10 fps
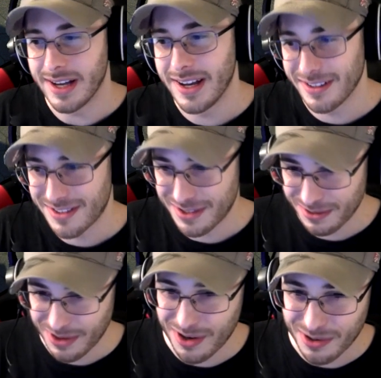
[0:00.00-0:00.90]
And
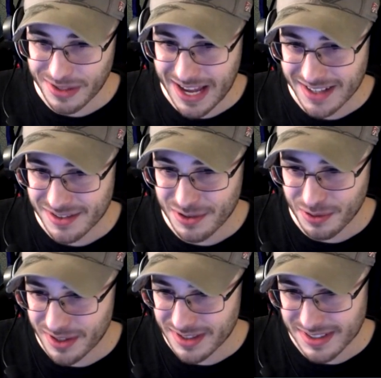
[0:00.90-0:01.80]
2 old-ass
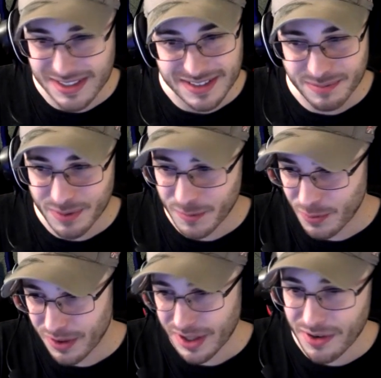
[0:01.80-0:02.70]
tortoises
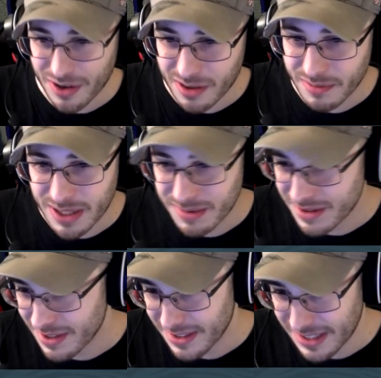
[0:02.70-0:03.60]
before, you know, all the babies
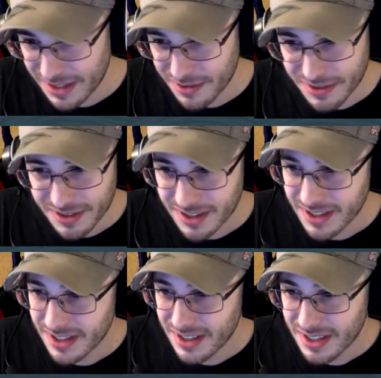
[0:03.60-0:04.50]
start to get older.
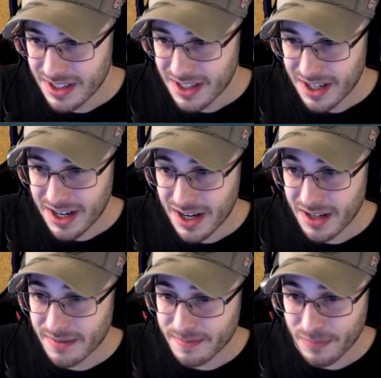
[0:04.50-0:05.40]

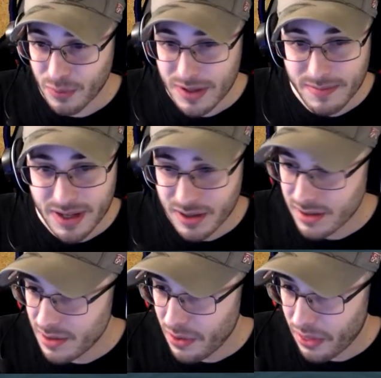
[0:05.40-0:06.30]

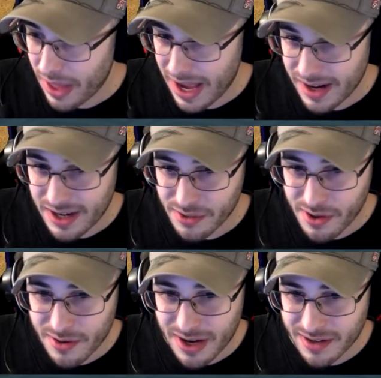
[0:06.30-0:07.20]
Could do with that,
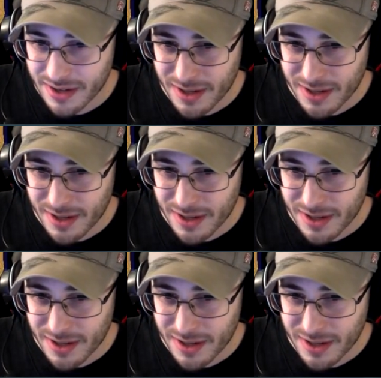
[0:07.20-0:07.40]
although, I don't